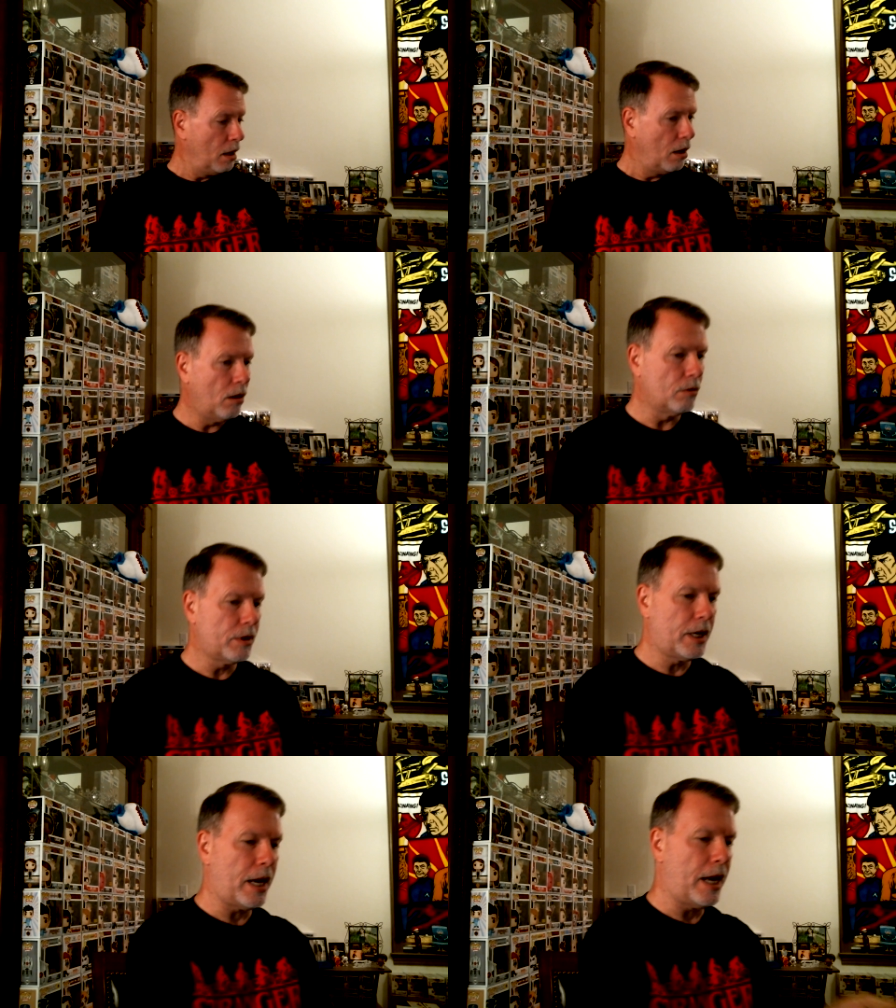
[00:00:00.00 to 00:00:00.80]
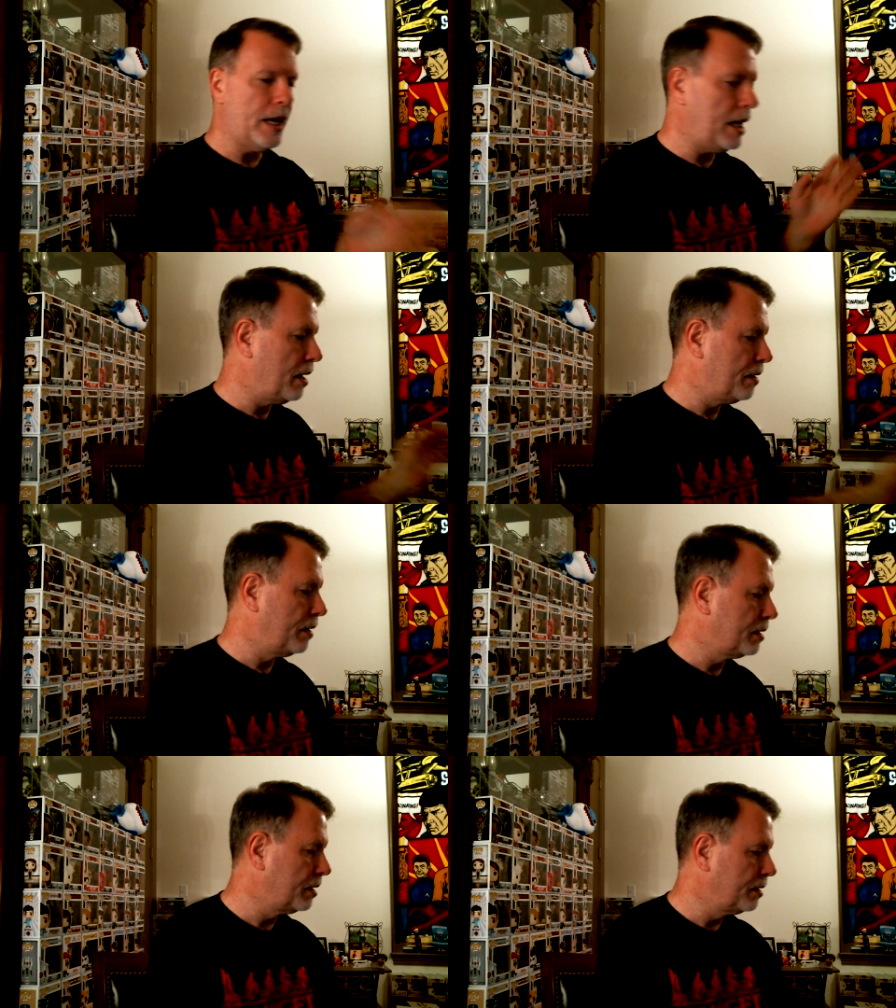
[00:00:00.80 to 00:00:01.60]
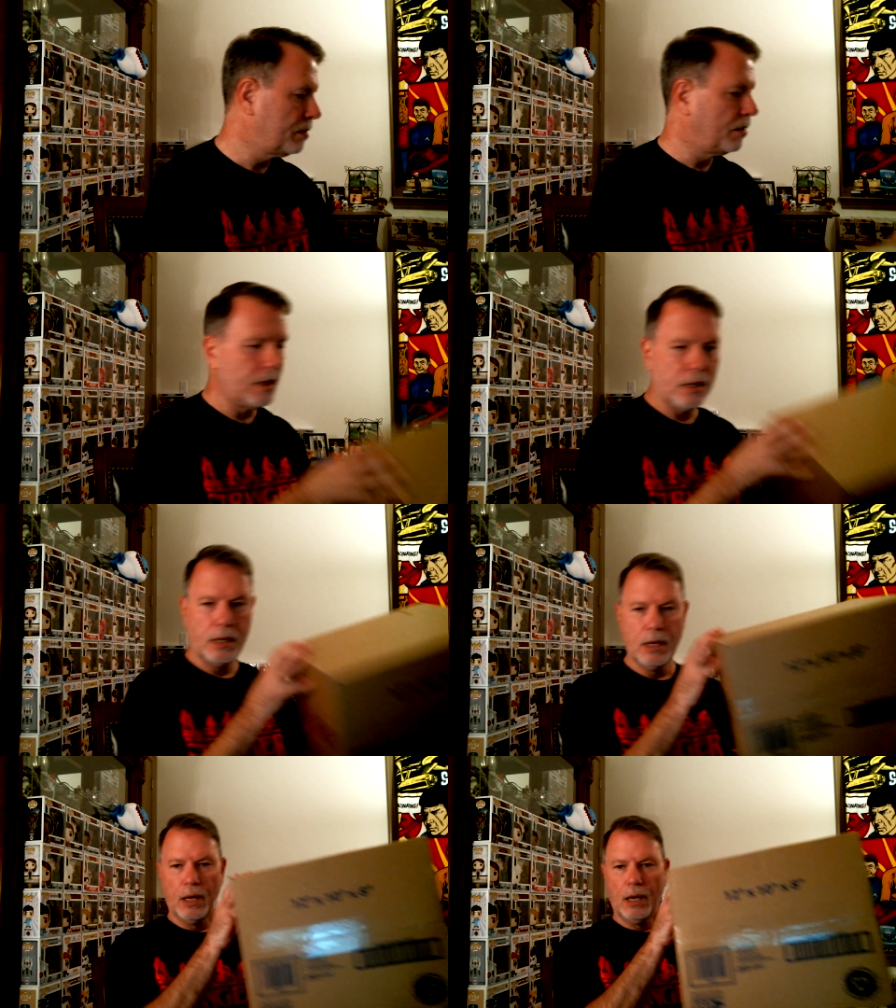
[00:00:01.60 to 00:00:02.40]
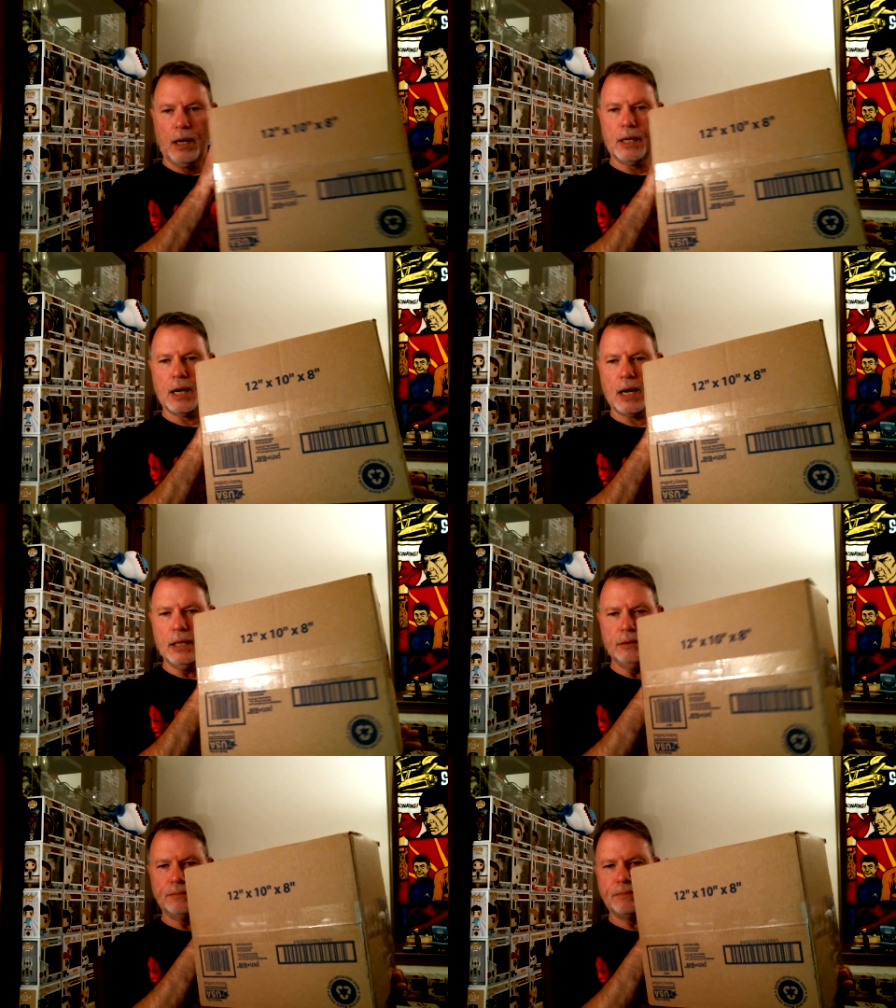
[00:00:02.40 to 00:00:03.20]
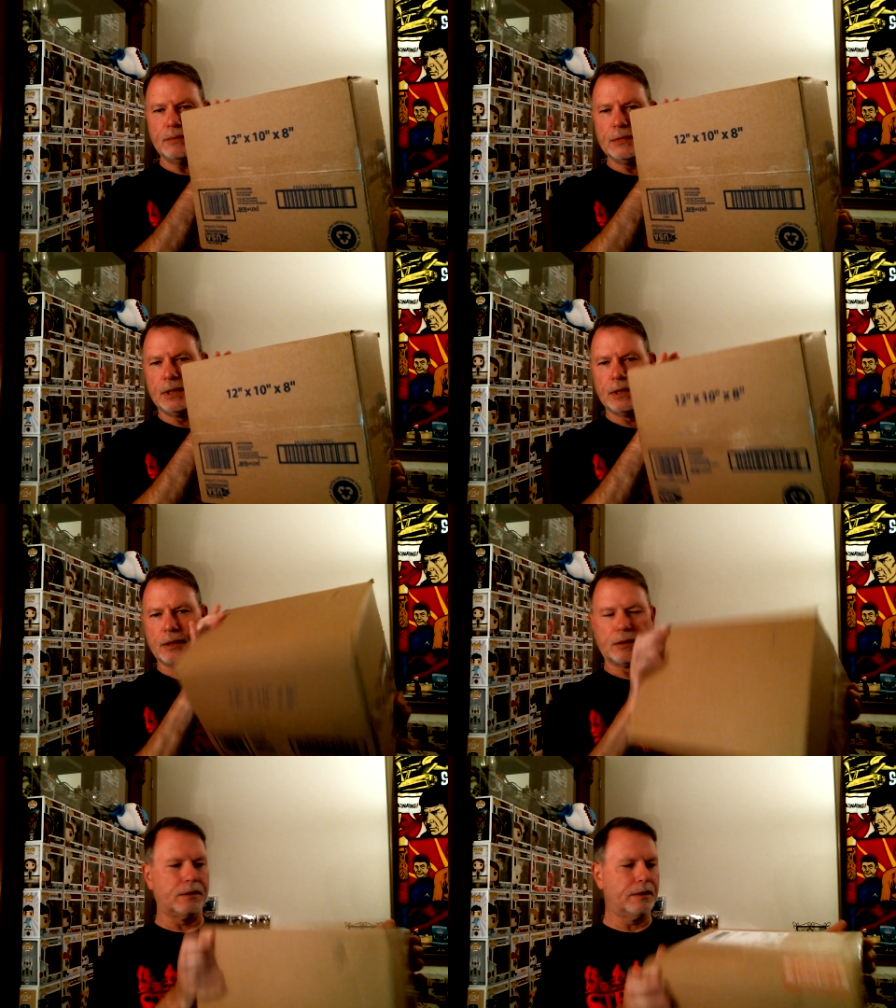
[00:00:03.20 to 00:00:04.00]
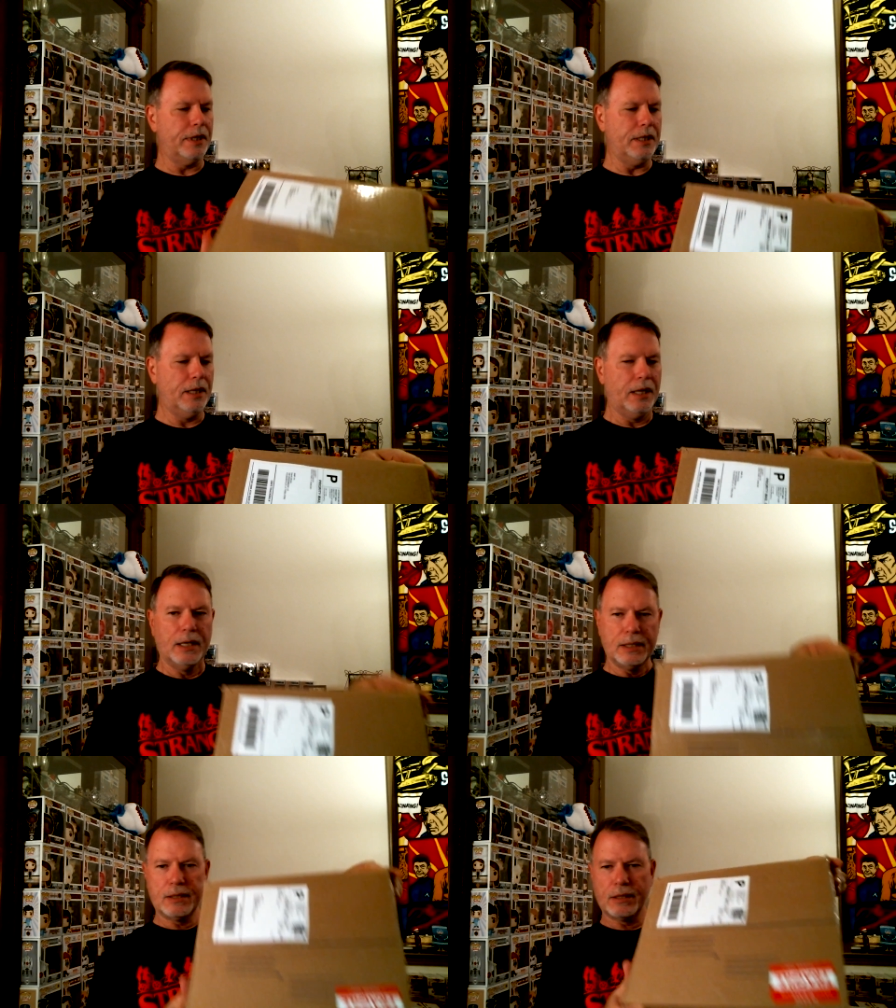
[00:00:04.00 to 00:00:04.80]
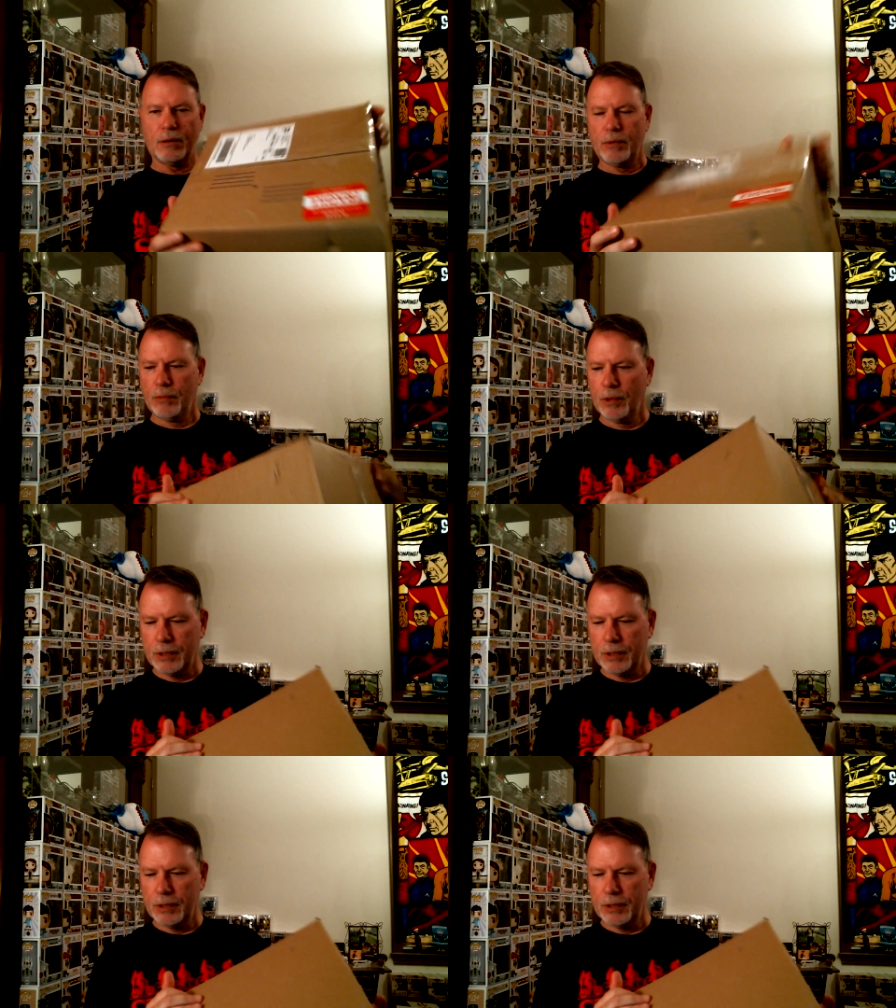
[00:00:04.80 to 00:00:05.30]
Okay, and this is what I got. All right, so we will